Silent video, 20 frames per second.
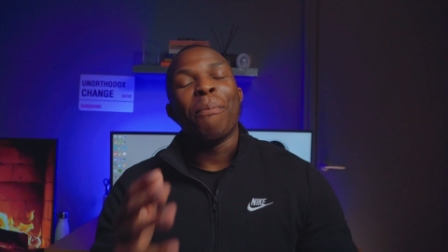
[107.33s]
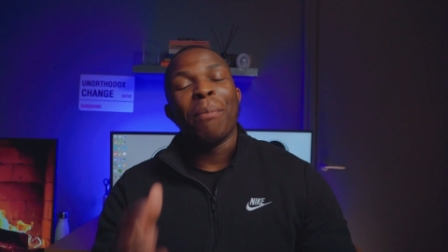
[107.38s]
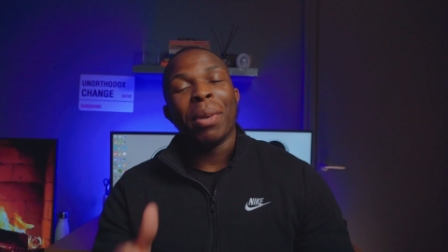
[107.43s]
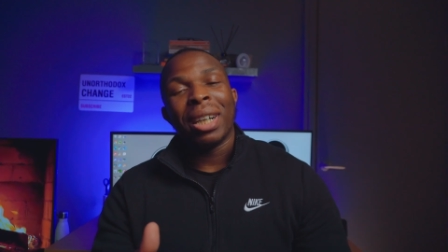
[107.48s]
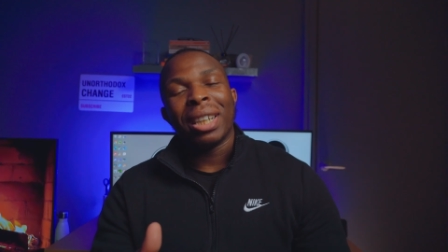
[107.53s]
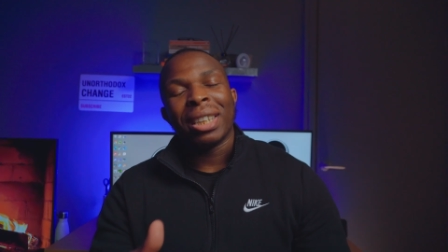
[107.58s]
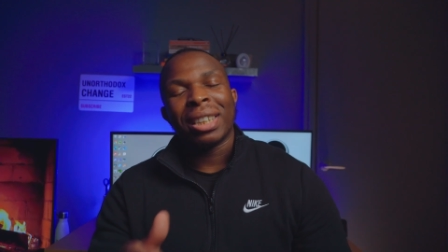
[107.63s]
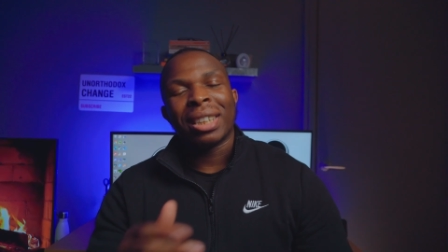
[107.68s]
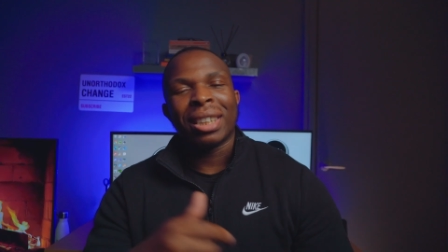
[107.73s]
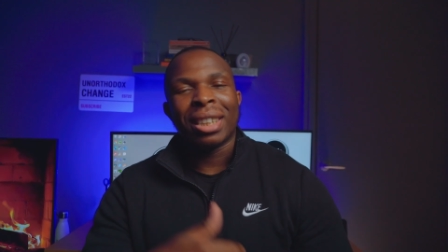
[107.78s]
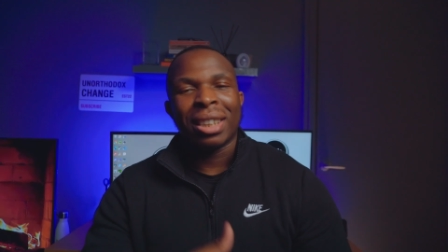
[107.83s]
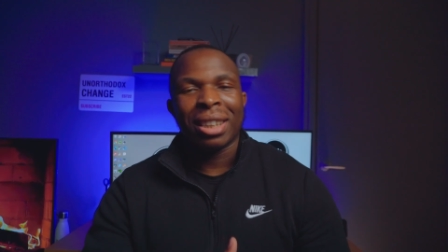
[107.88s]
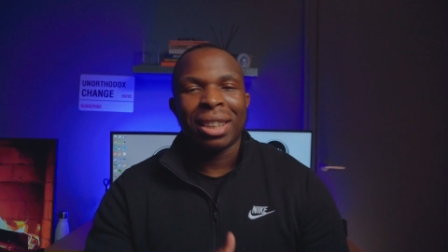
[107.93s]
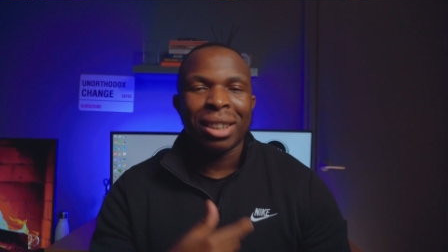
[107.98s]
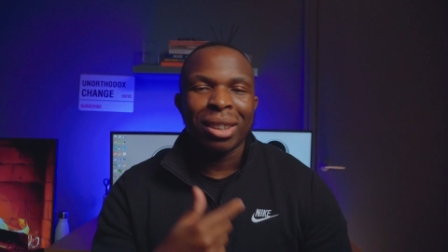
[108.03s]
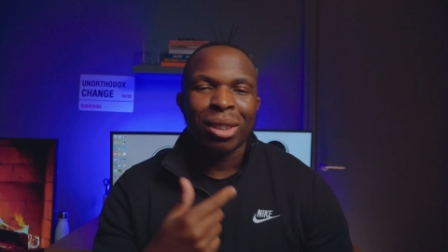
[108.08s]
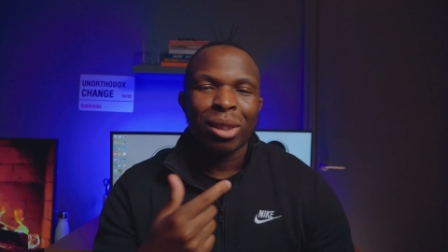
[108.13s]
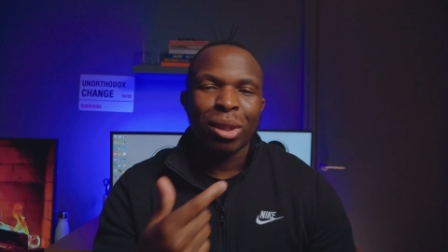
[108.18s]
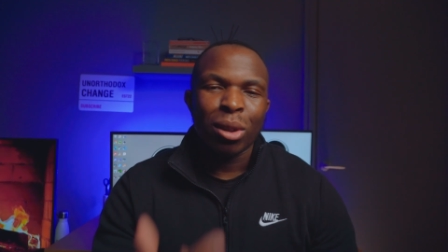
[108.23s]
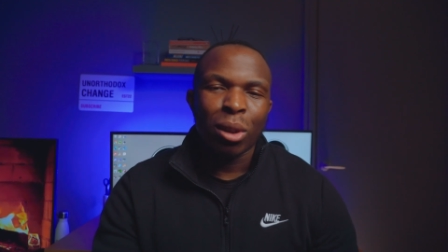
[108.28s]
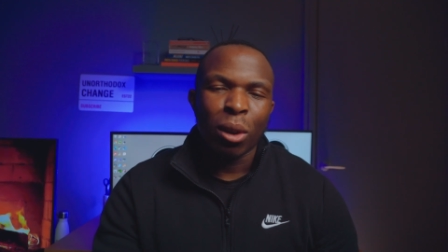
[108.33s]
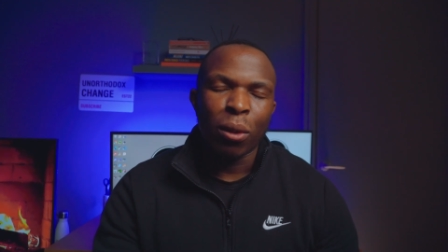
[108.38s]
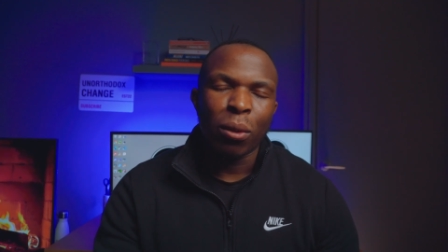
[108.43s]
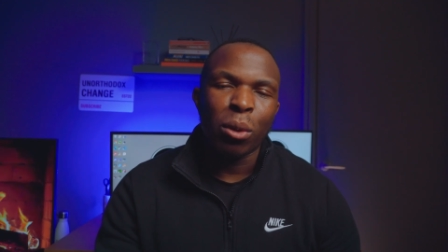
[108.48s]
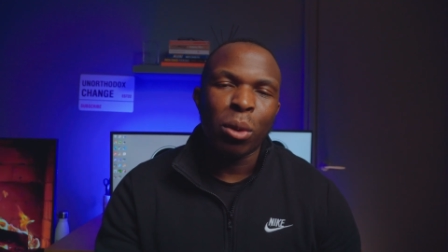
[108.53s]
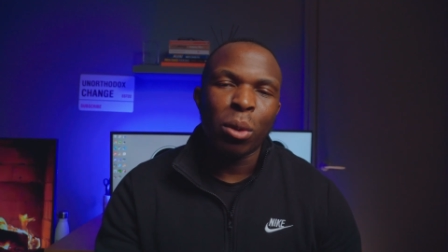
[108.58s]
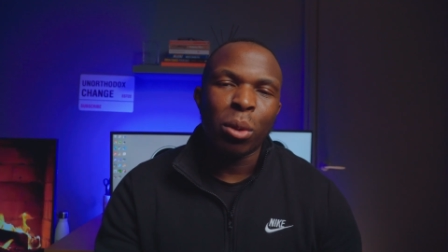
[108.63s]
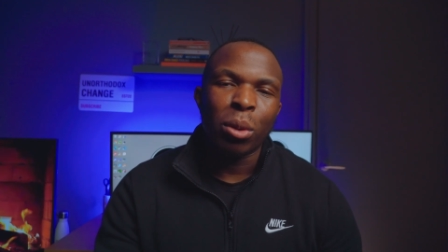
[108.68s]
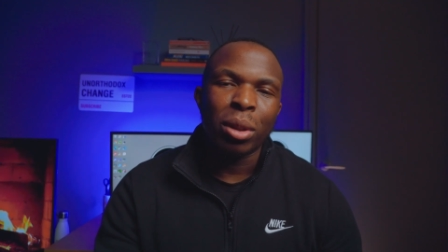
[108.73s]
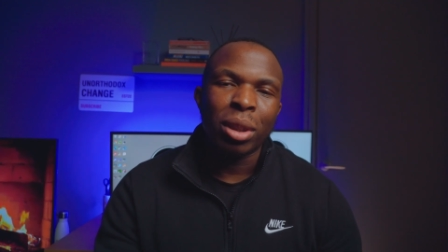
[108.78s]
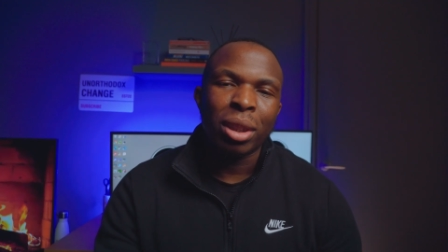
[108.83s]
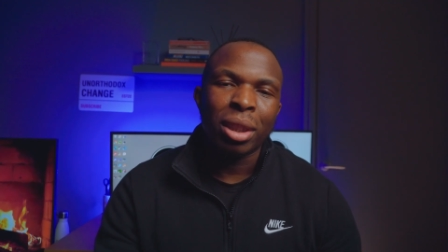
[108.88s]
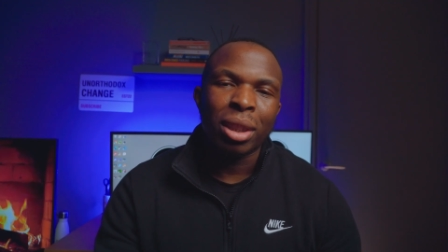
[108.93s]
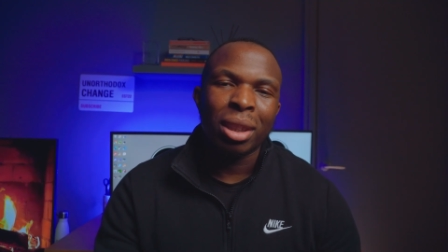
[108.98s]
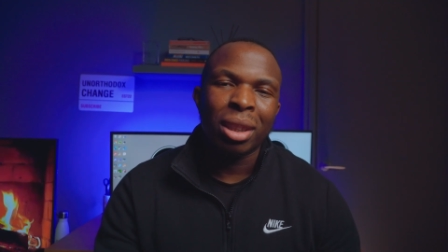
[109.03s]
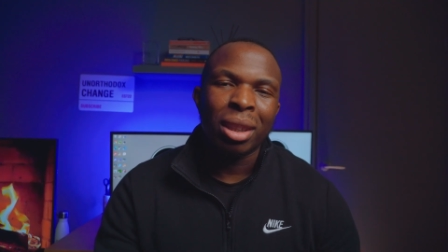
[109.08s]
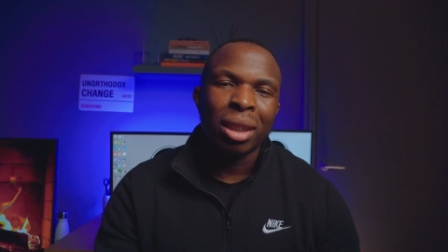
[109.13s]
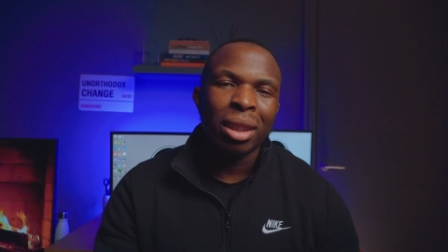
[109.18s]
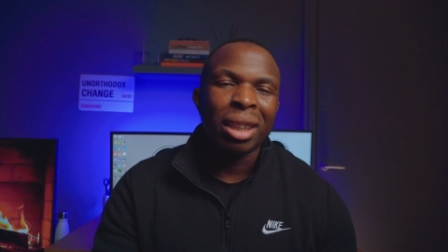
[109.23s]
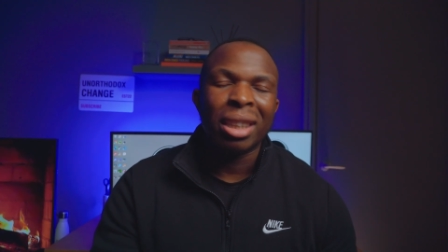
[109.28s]
But of
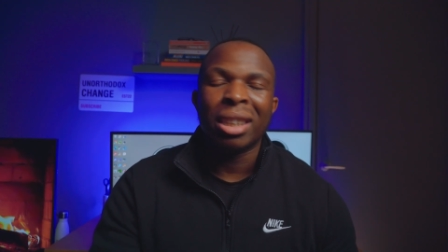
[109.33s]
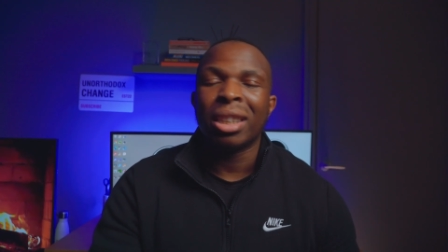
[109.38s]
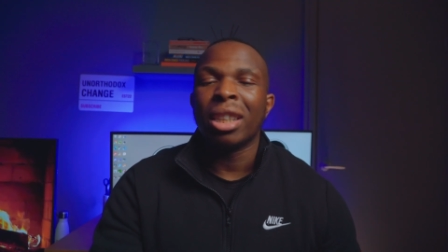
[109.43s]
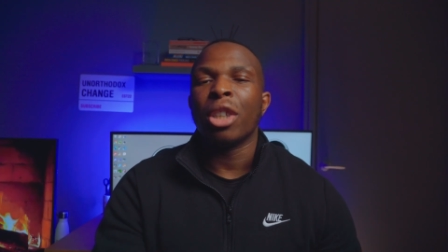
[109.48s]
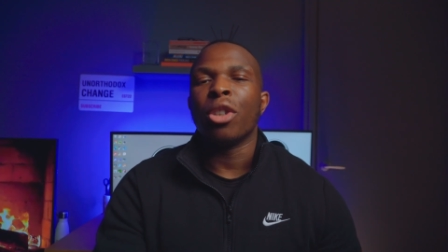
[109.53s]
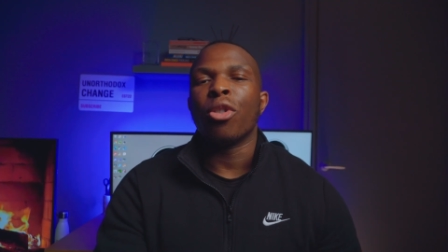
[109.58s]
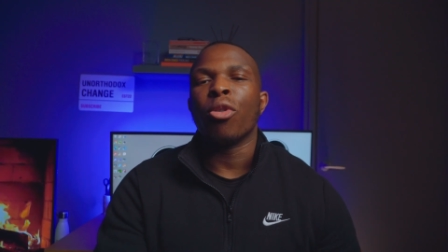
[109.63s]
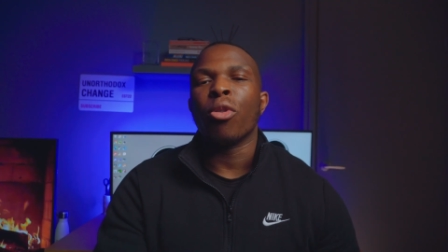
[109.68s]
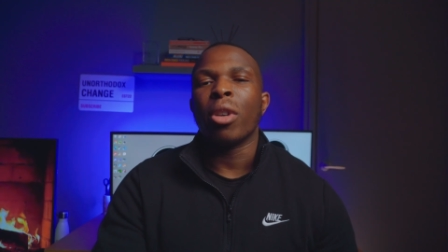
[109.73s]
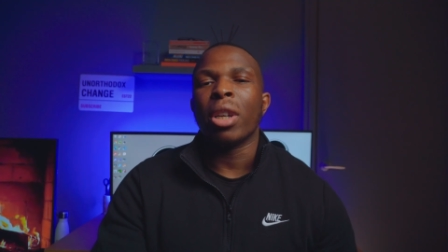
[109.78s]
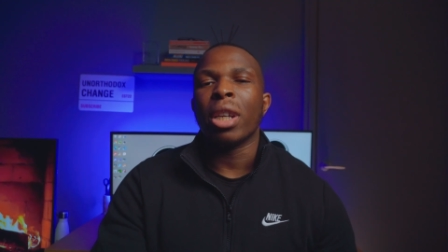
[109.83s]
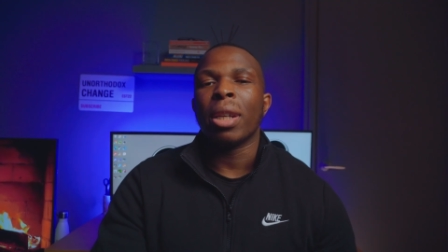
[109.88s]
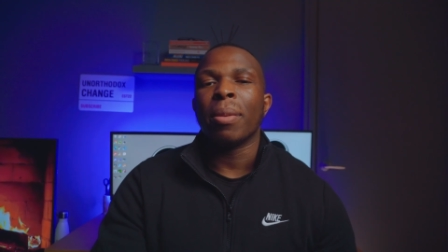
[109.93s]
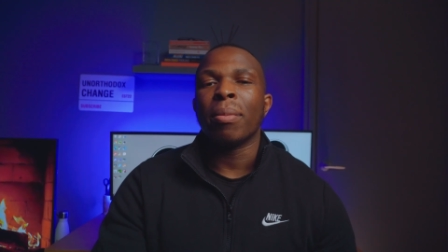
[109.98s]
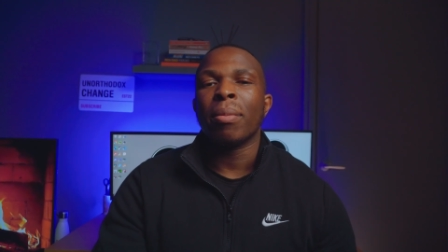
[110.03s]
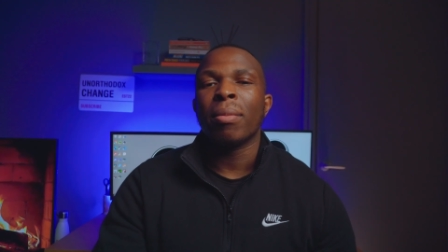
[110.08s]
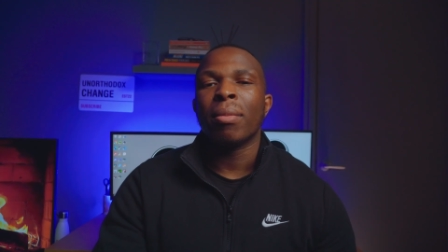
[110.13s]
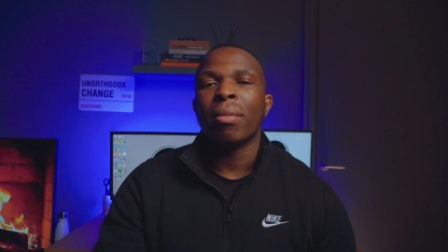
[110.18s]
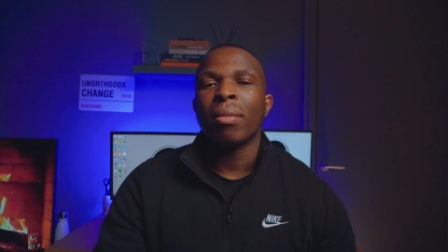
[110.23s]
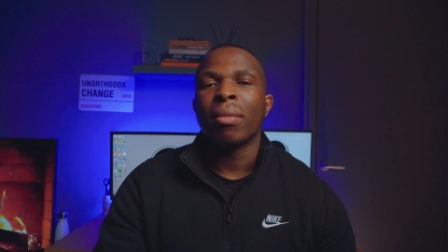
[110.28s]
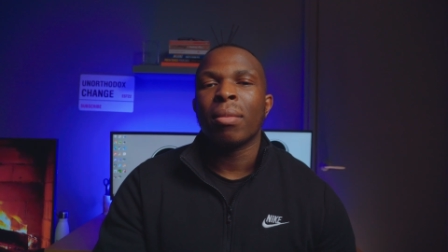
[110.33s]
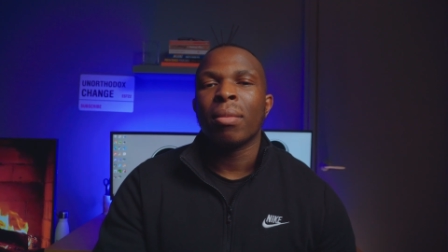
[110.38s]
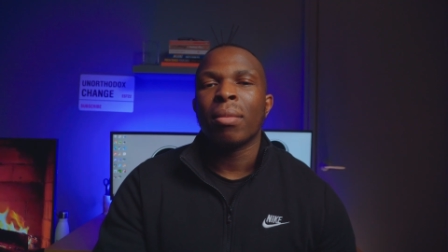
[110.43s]
course, this is a dream,